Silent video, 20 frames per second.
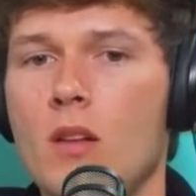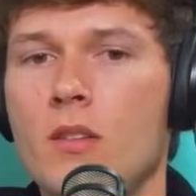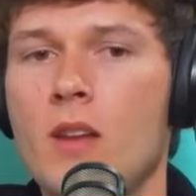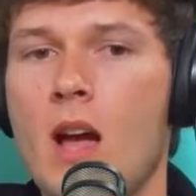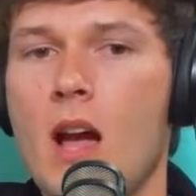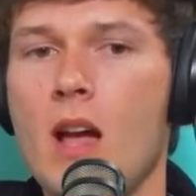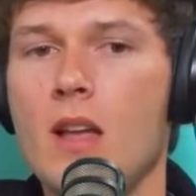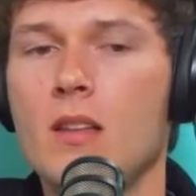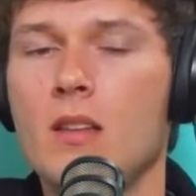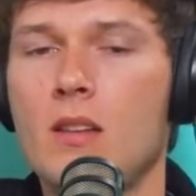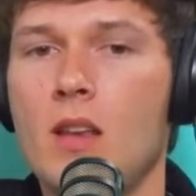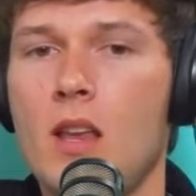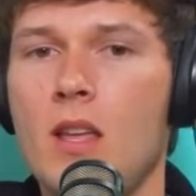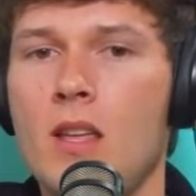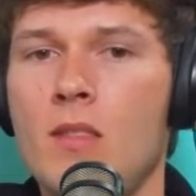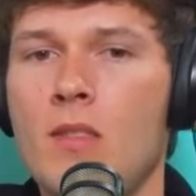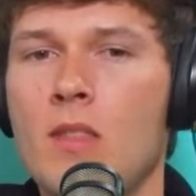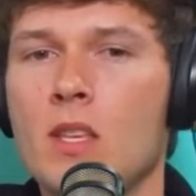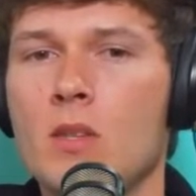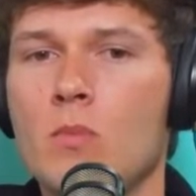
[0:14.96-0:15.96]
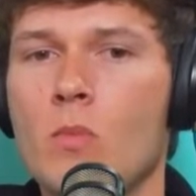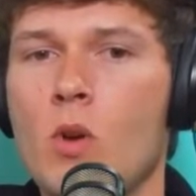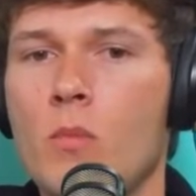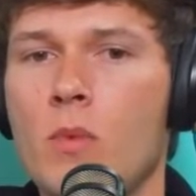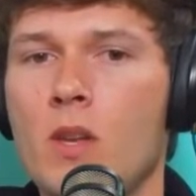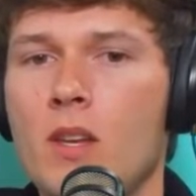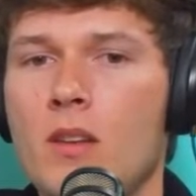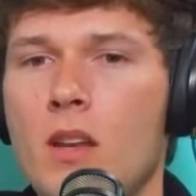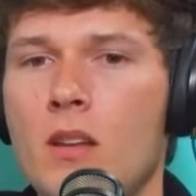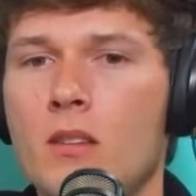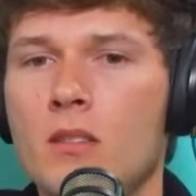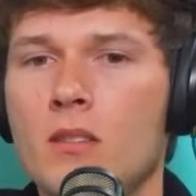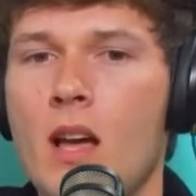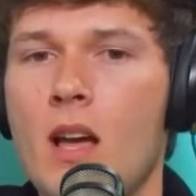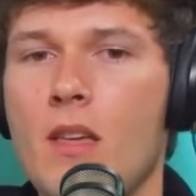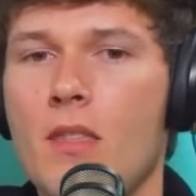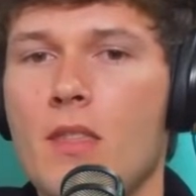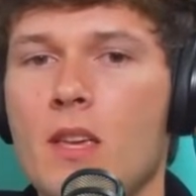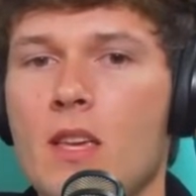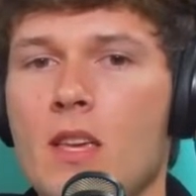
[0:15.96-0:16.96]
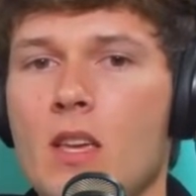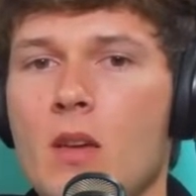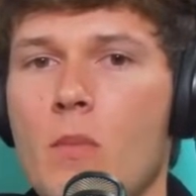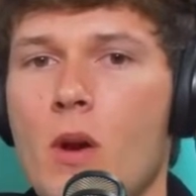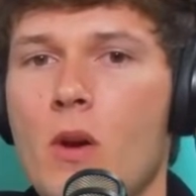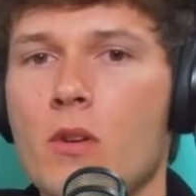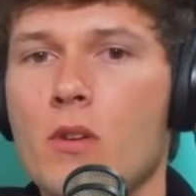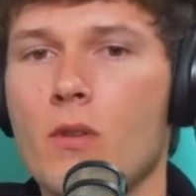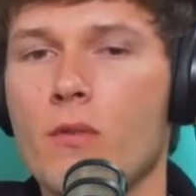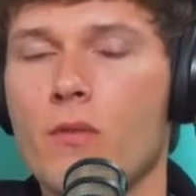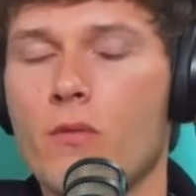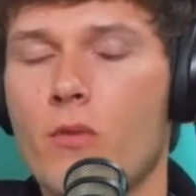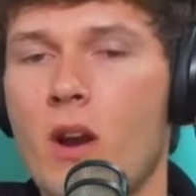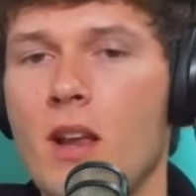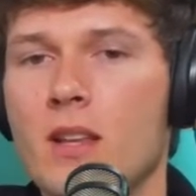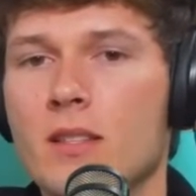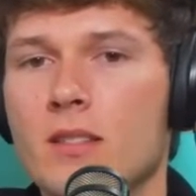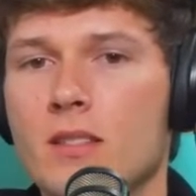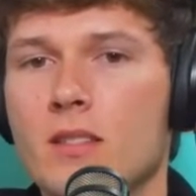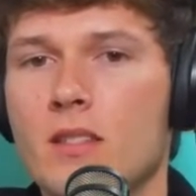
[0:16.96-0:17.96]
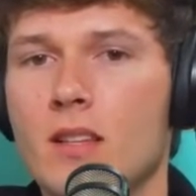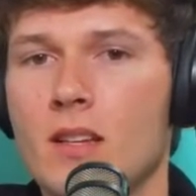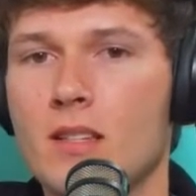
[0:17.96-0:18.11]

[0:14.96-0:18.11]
not in this moment, not thinking about your friends,